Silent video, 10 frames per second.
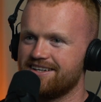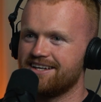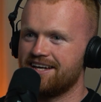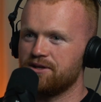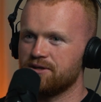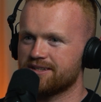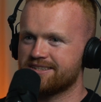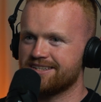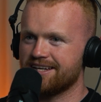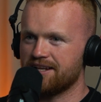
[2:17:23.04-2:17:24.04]
It looks
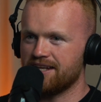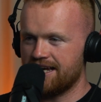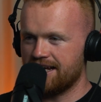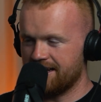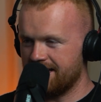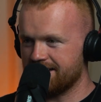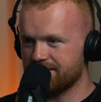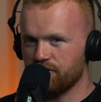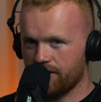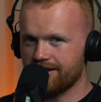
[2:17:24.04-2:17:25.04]
sick. Link the
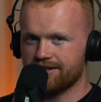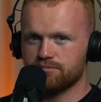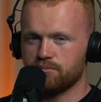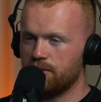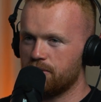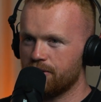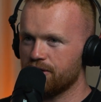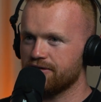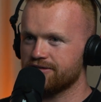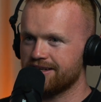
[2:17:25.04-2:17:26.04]
video because people might
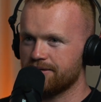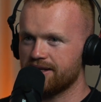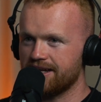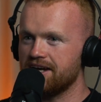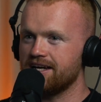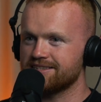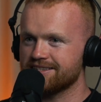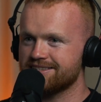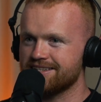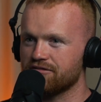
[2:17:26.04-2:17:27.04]
not have seen it, but it is a sick